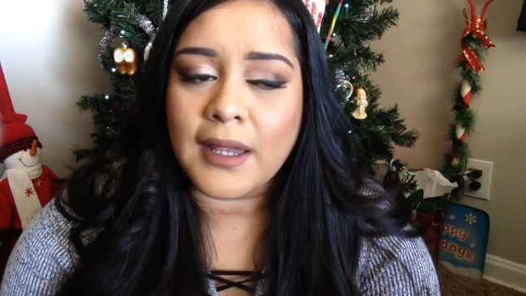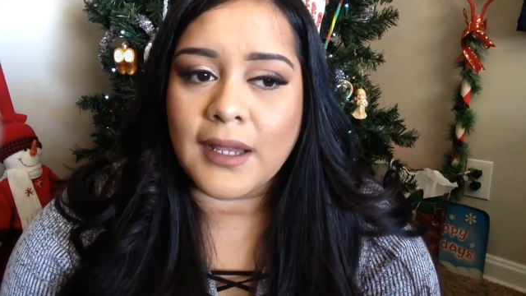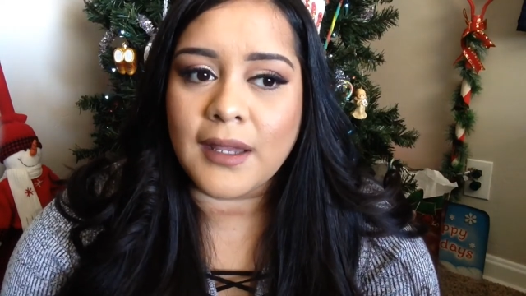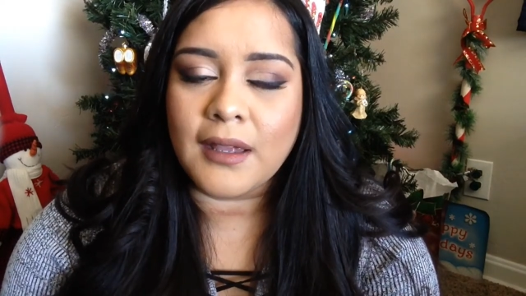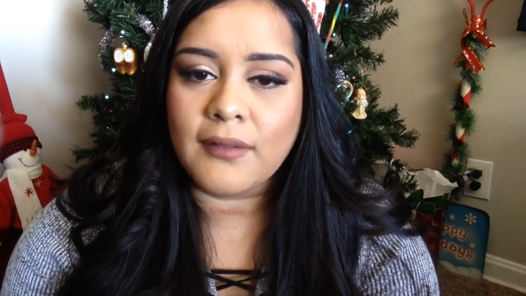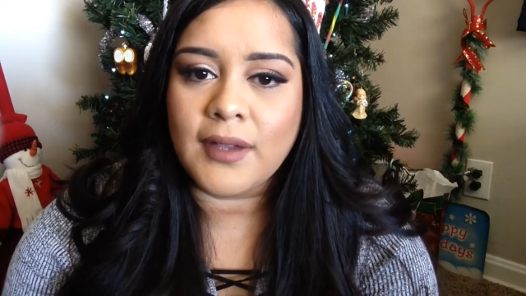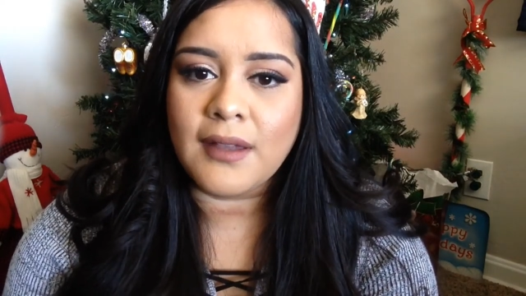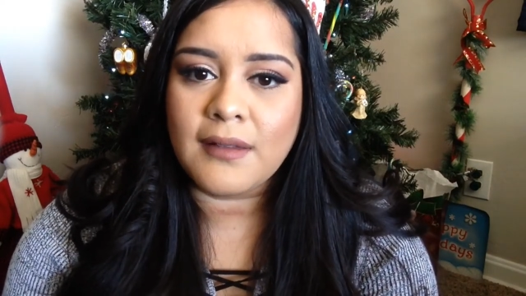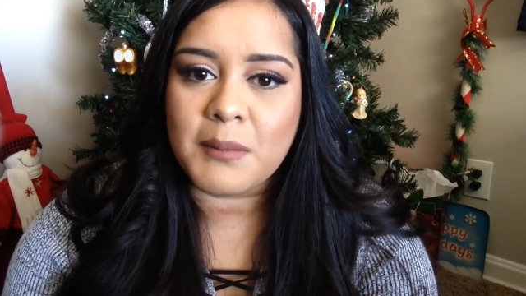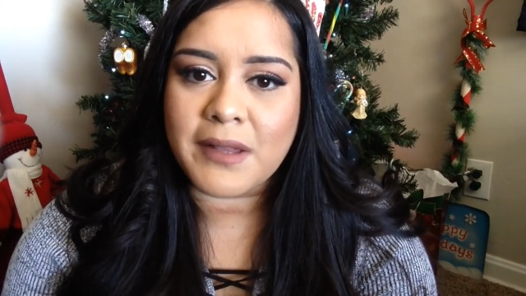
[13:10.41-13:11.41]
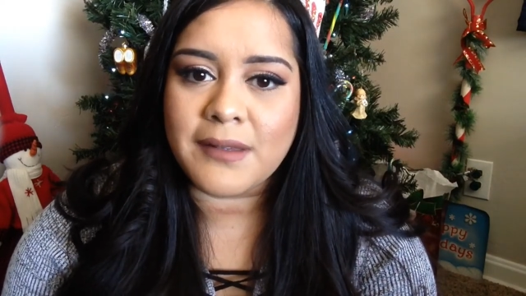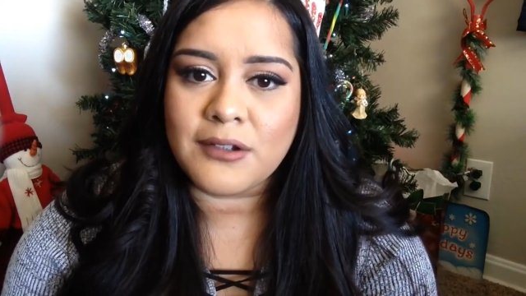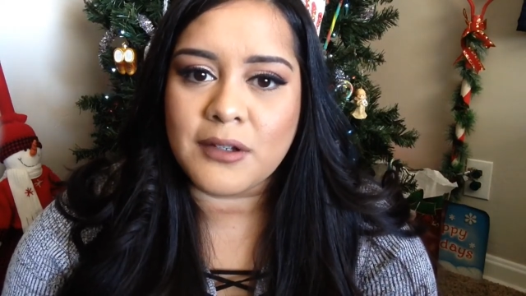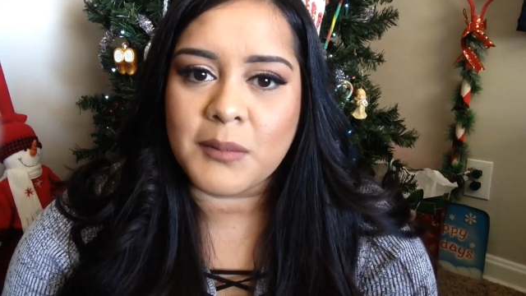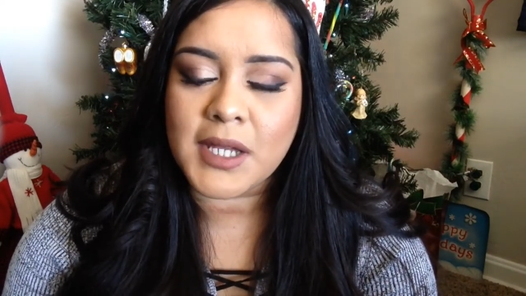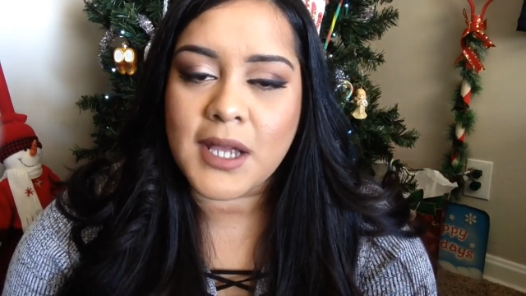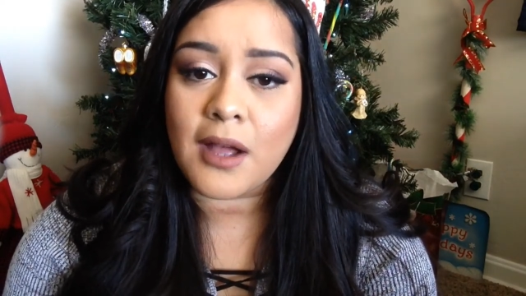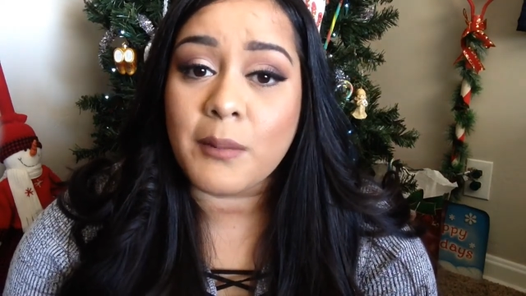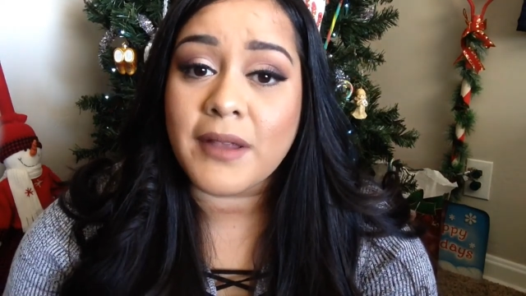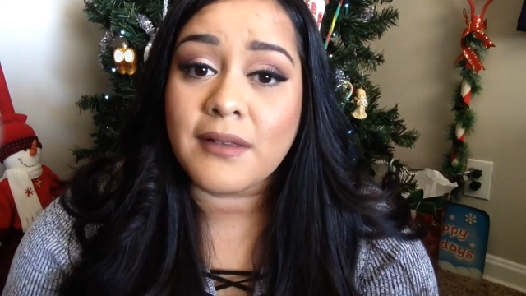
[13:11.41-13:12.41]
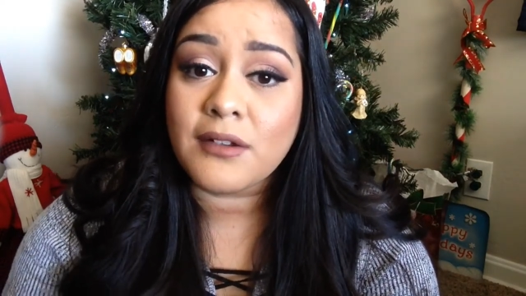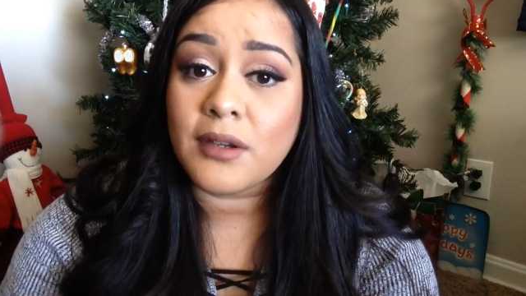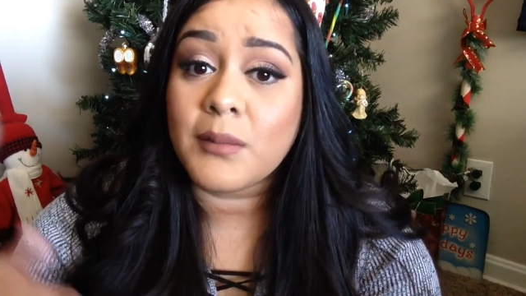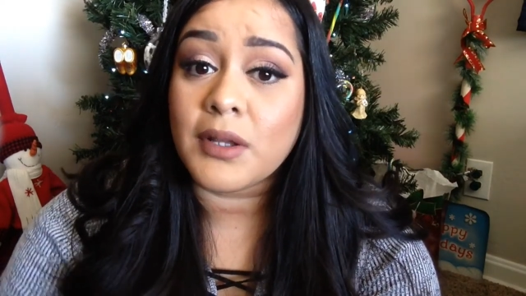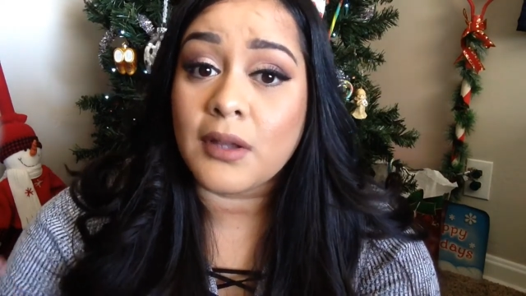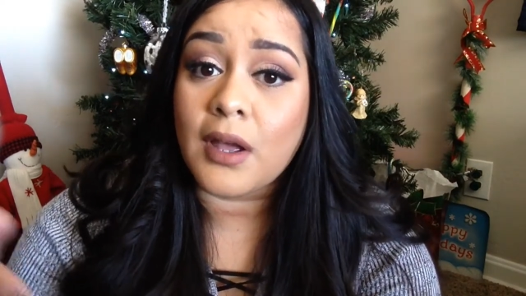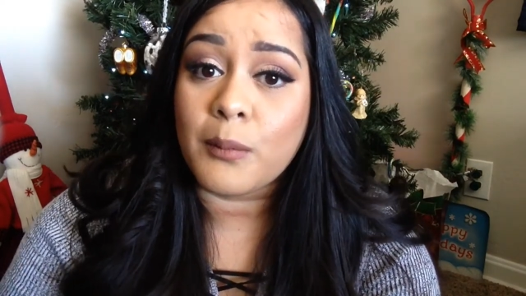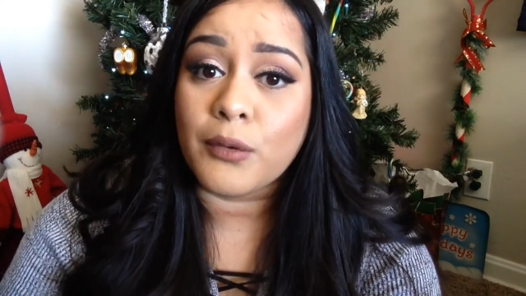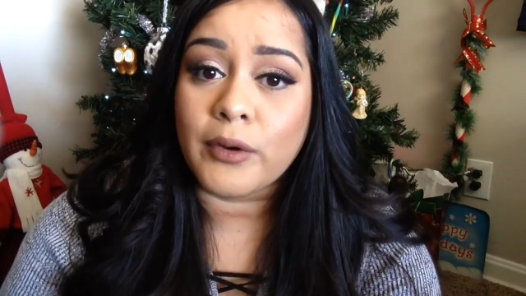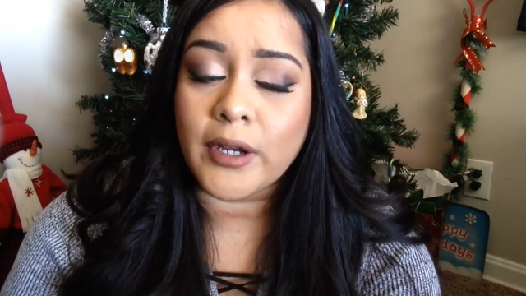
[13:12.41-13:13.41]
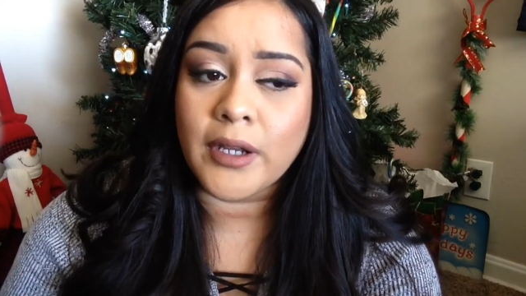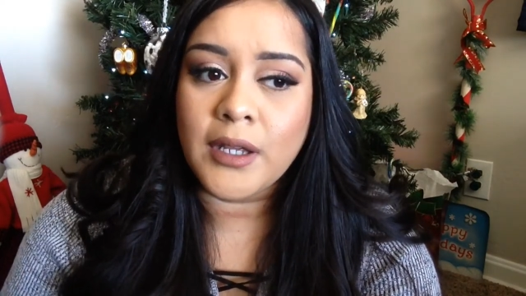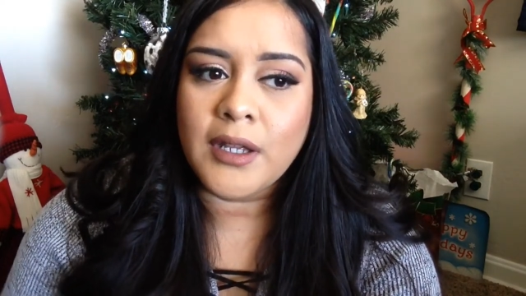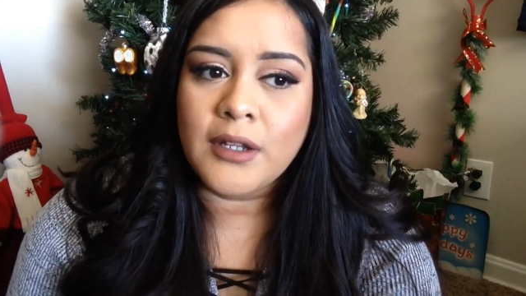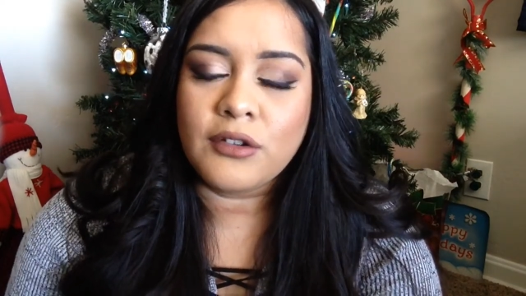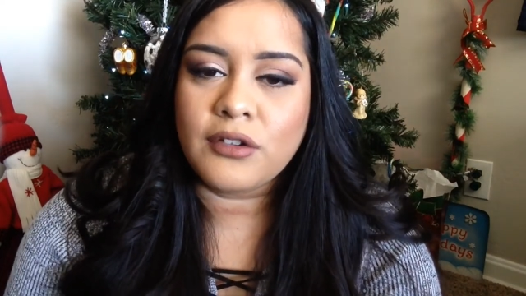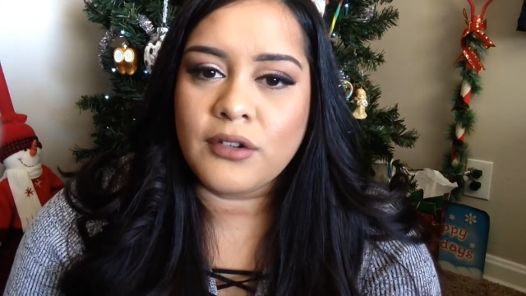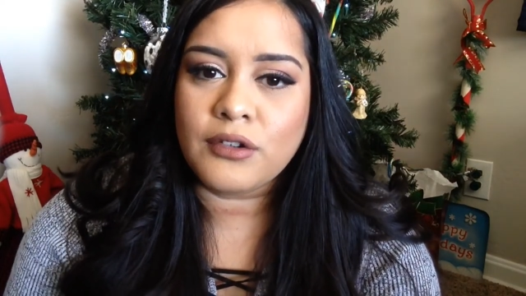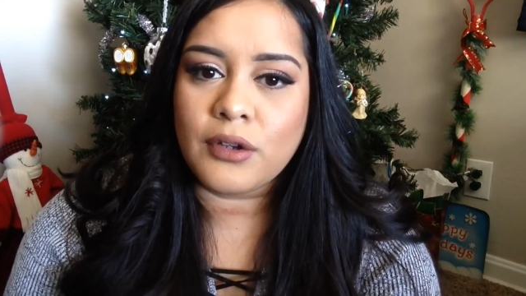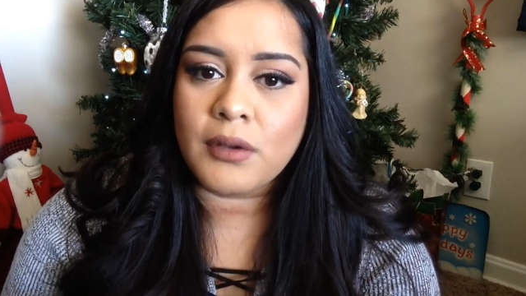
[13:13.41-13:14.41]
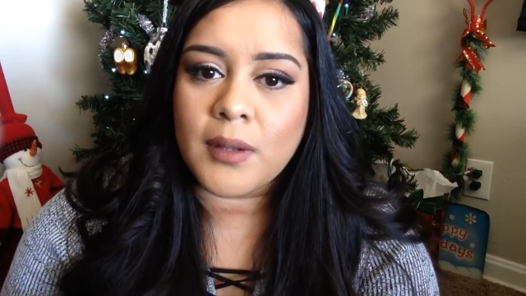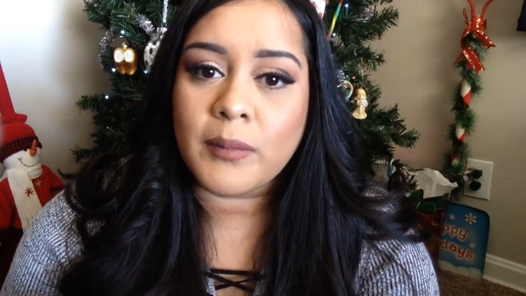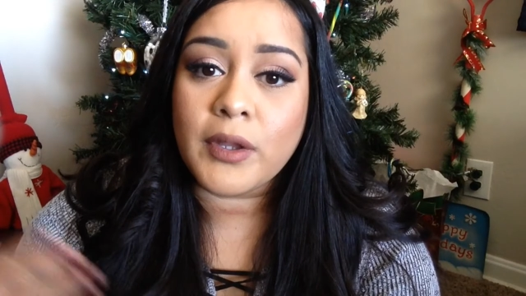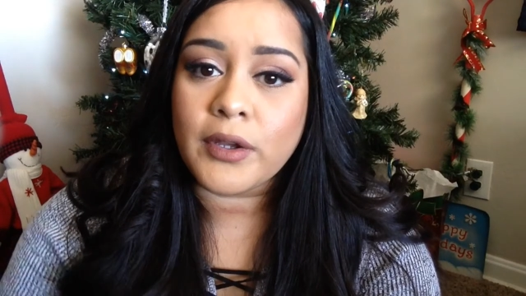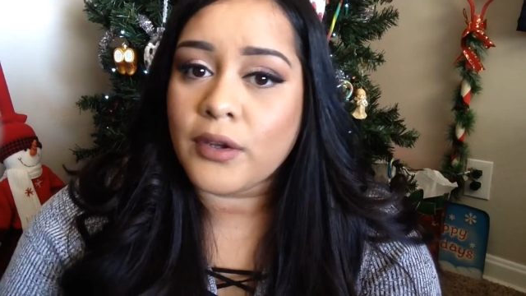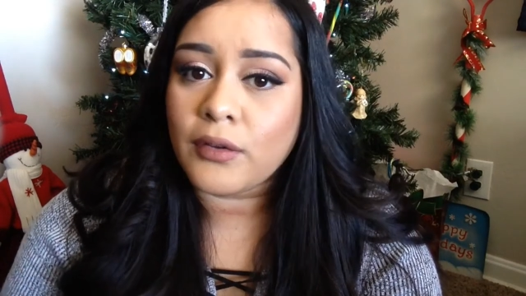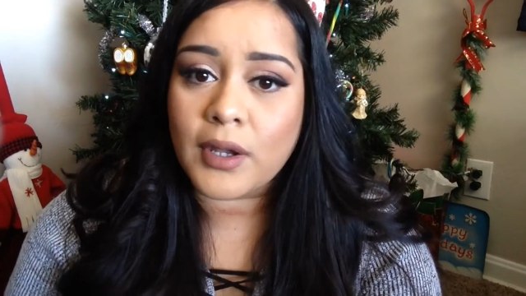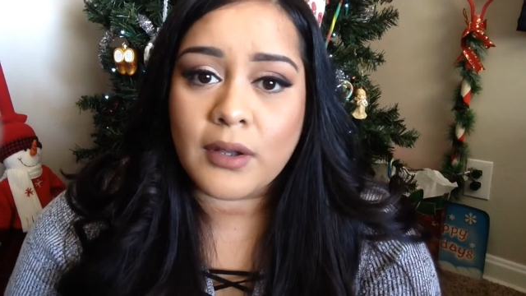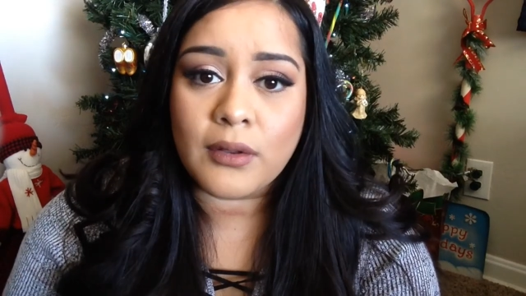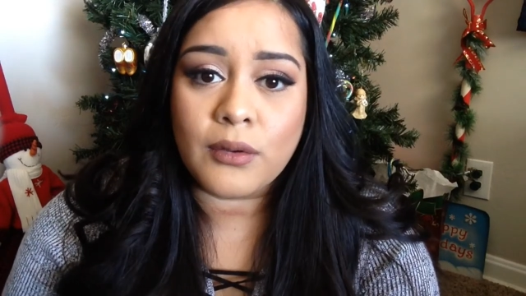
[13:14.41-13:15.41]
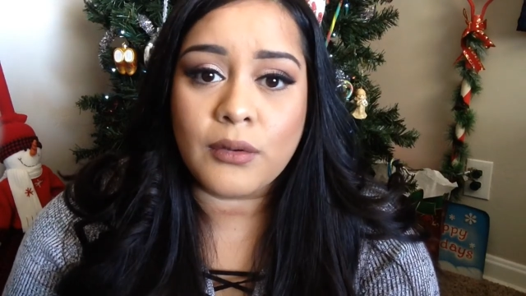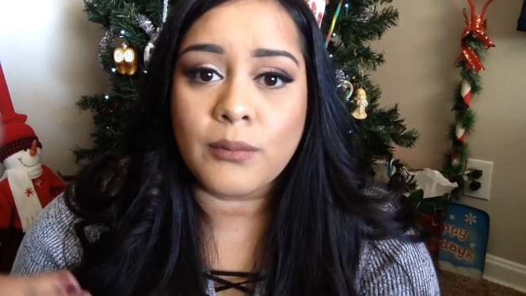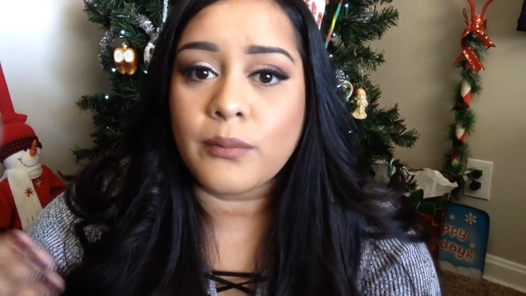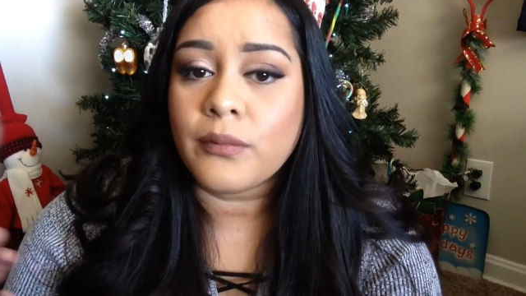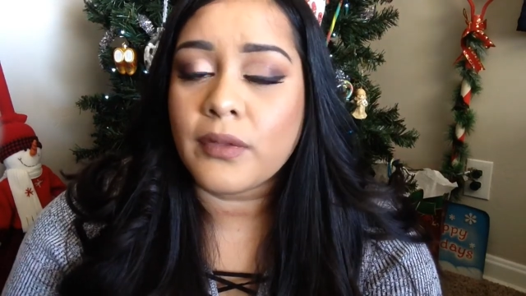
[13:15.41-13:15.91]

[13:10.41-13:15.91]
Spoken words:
Like if he's messaging me, I'll message him a lot more just to show him, look, you're not alone.